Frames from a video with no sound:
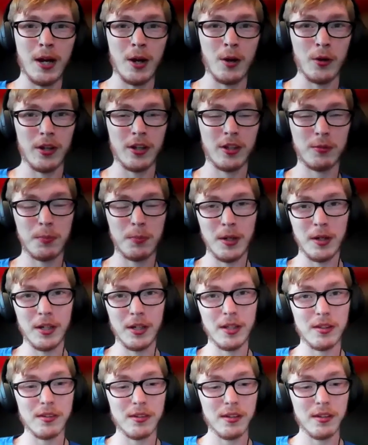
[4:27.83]
my own
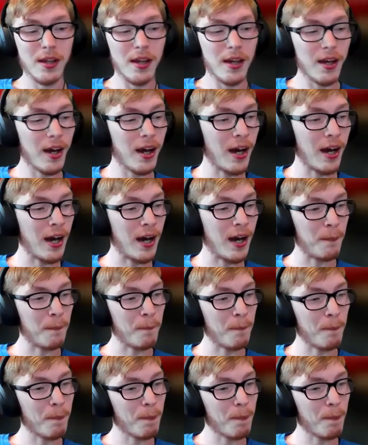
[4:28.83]
experience, um,